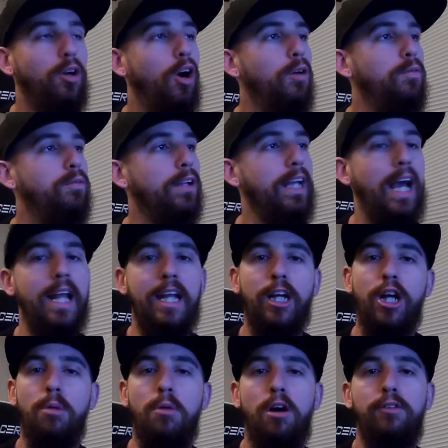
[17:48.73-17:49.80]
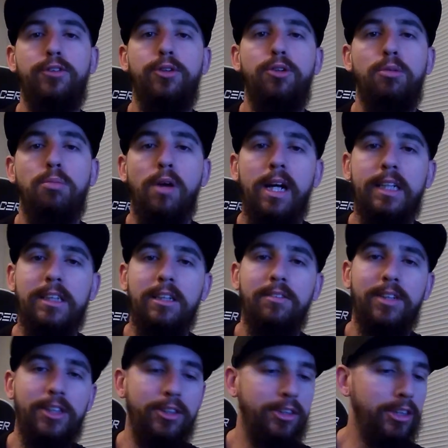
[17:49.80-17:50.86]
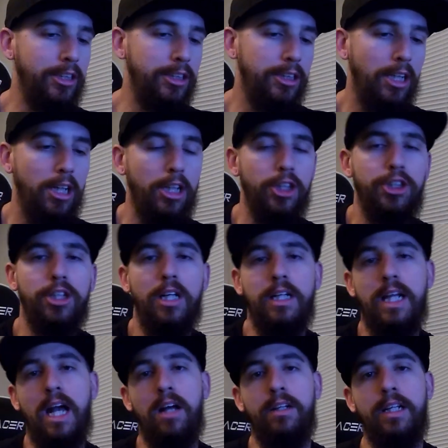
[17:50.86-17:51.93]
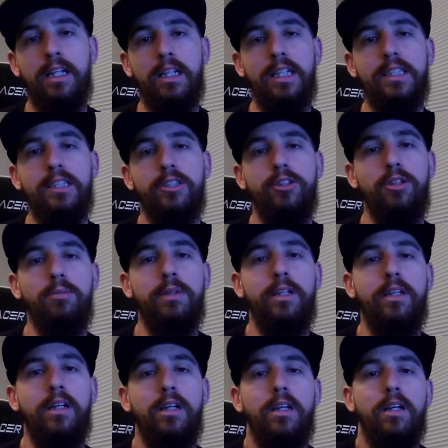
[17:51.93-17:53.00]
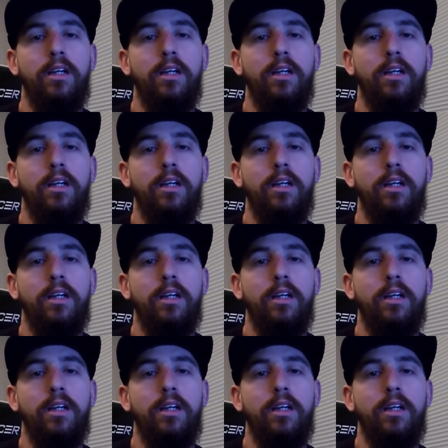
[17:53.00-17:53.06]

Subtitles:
Hopefully I didn't come off too abrasive and you just shut down, didn't listen to me.